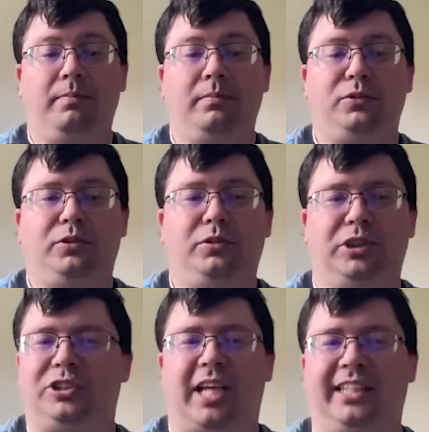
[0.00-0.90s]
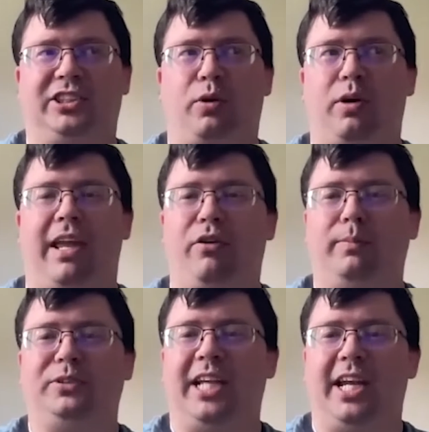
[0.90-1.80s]
just as a sort of interim
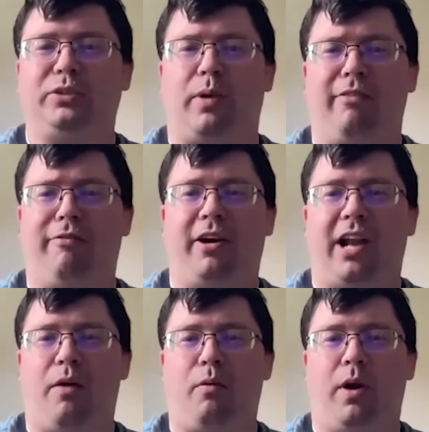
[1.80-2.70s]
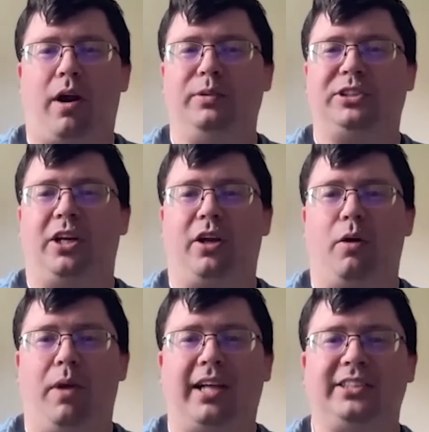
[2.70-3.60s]
stage while I figured out where I was going to go
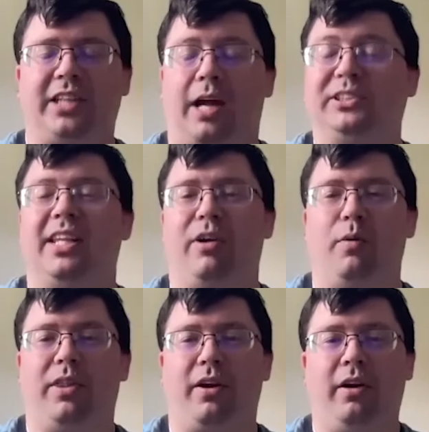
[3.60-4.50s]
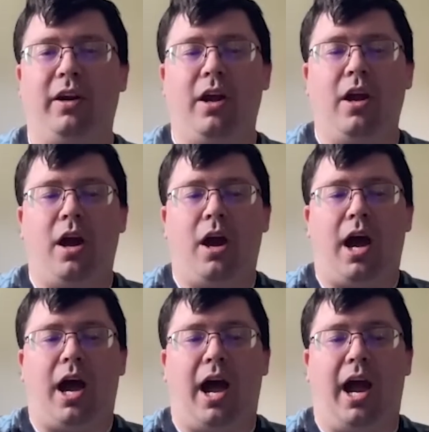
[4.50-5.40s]
next, I was living with her.
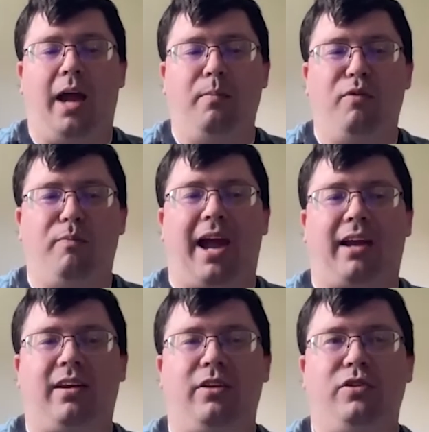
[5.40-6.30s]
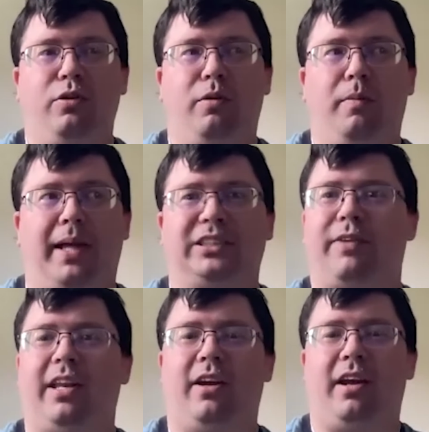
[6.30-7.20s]
I moved back to
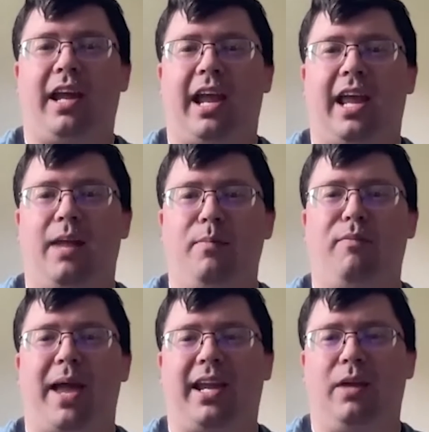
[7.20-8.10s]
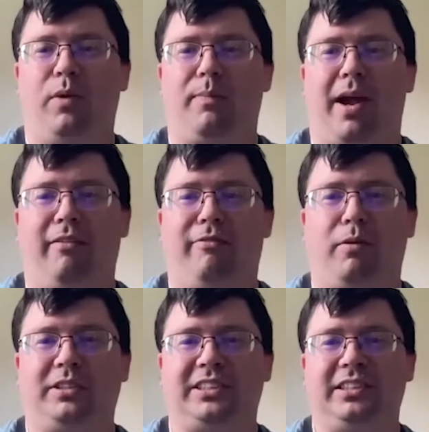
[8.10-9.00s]
Pennsylvania and I moved back in with my
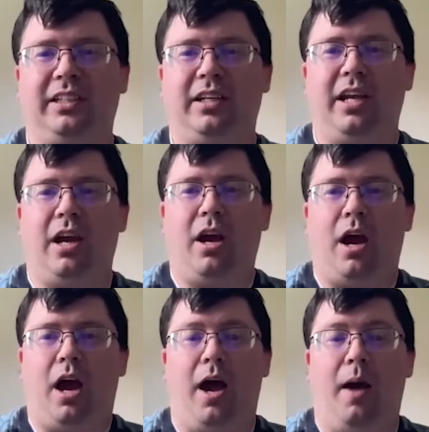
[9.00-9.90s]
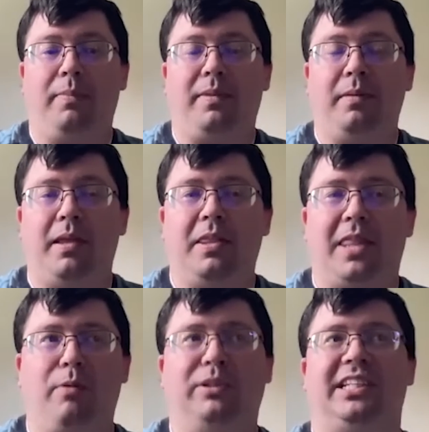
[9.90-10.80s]
folks.
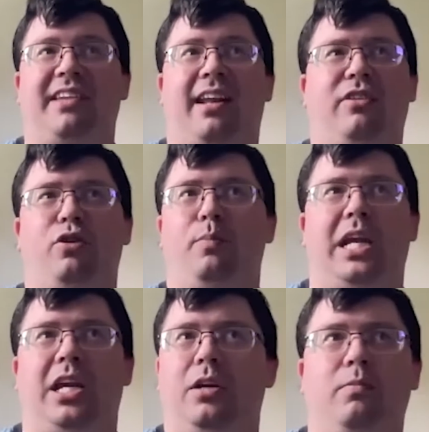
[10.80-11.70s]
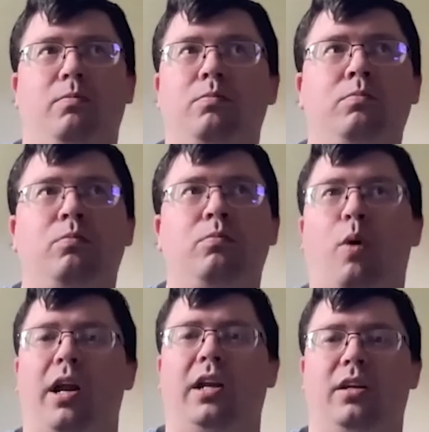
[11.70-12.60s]
That was intended to be
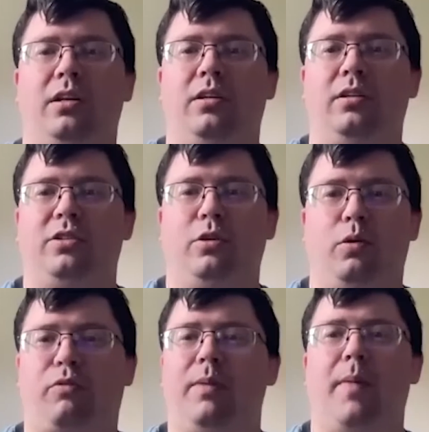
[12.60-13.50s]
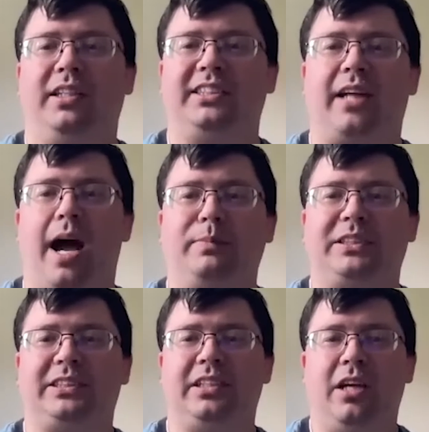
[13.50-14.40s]
1 to 3 months
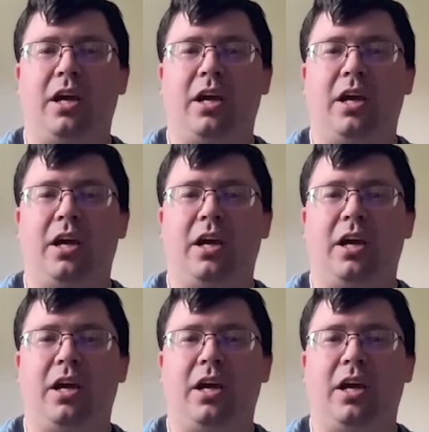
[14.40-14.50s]
tops.